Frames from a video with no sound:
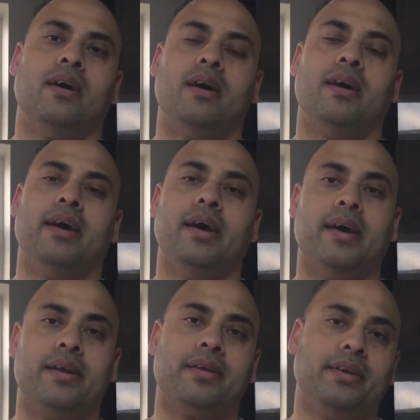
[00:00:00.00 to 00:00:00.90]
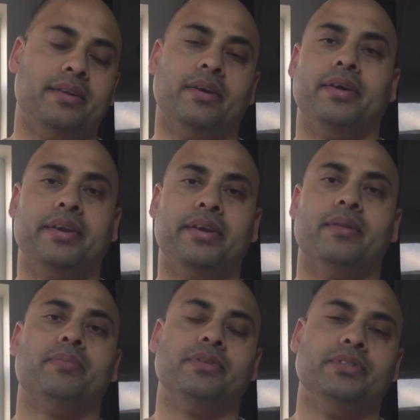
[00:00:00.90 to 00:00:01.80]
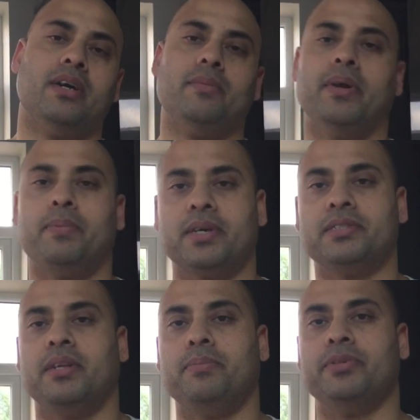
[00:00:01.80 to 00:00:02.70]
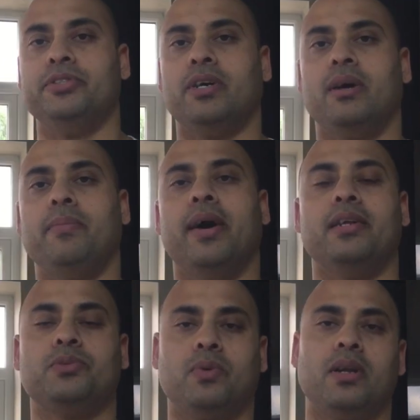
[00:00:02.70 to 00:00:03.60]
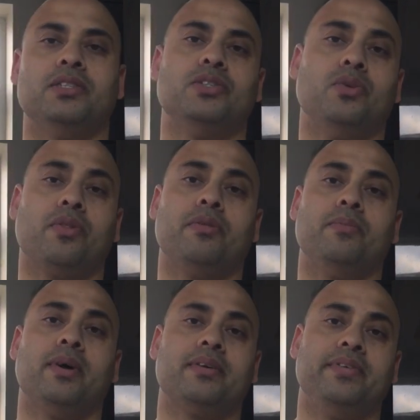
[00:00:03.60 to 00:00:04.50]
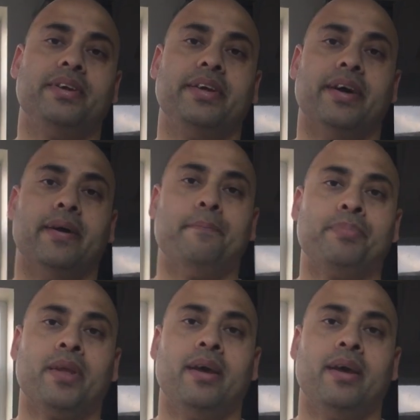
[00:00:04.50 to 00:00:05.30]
uh, and you know, Indian Punjab and Pakistani Punjab, as well as northern part of India